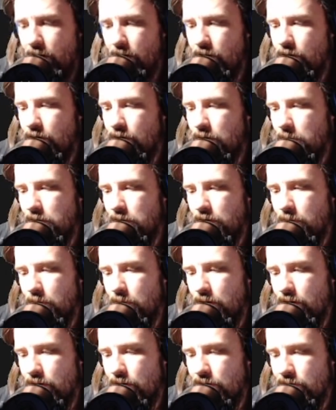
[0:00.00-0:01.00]
going to be
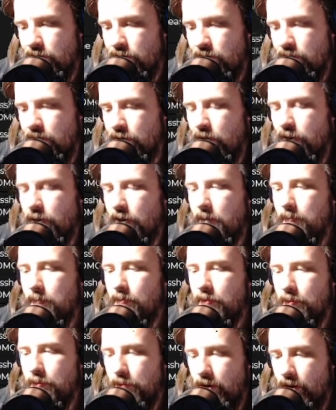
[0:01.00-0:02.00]
doing it at all.
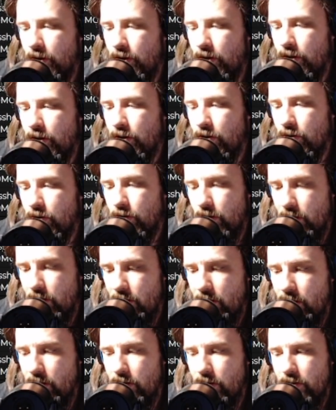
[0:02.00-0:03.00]
Her
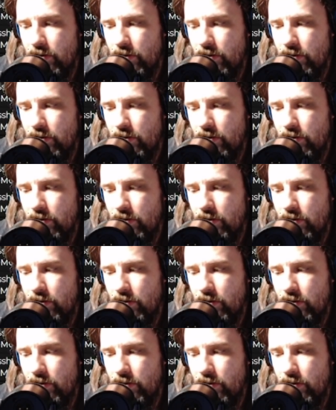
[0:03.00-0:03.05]
E,